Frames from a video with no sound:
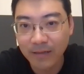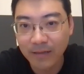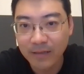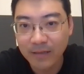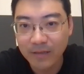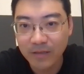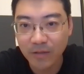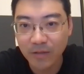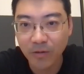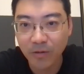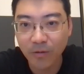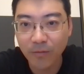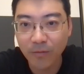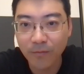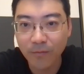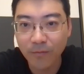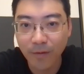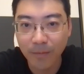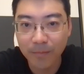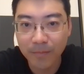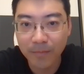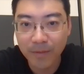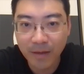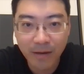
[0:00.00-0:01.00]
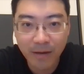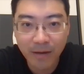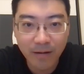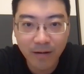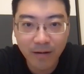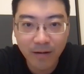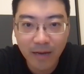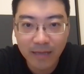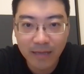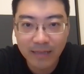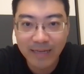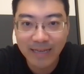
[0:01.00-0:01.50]
So from
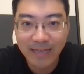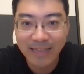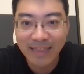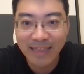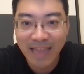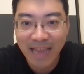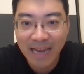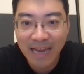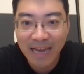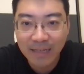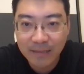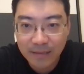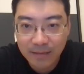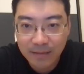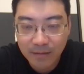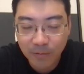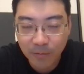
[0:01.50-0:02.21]
there, it connected